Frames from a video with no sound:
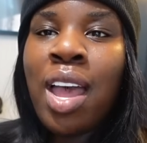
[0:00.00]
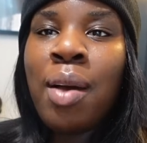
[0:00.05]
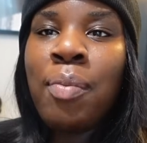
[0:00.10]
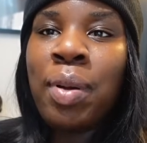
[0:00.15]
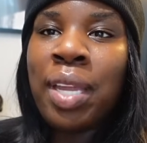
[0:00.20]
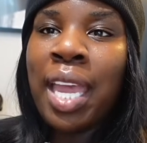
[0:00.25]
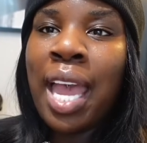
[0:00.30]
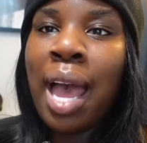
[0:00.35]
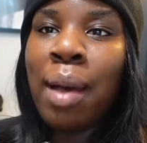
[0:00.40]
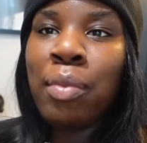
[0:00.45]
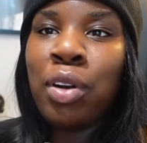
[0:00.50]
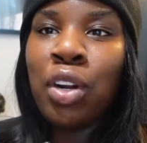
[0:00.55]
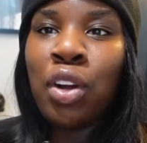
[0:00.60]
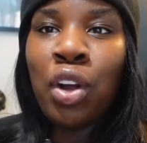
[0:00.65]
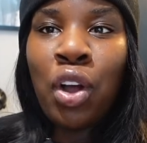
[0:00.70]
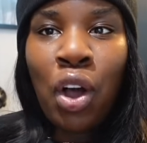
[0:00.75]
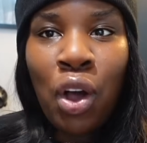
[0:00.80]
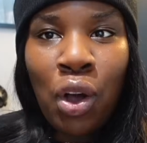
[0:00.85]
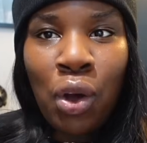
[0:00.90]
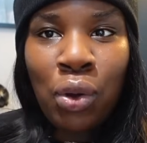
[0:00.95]
But yeah, I'm gonna
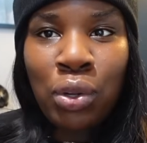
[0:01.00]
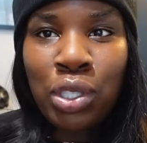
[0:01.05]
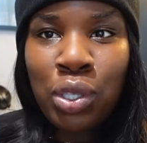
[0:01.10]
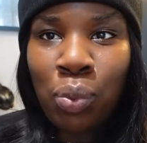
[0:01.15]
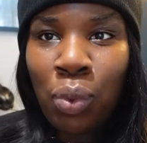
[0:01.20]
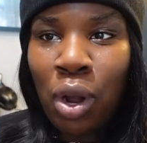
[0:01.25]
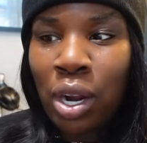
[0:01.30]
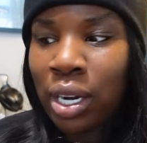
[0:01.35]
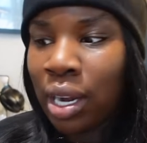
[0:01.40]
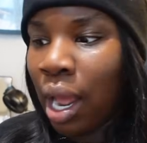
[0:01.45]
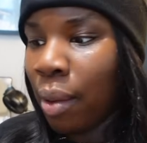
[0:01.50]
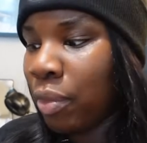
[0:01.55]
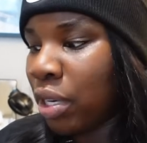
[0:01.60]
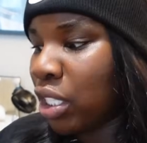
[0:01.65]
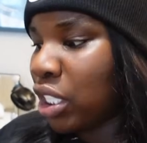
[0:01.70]
go to work now. I'm gonna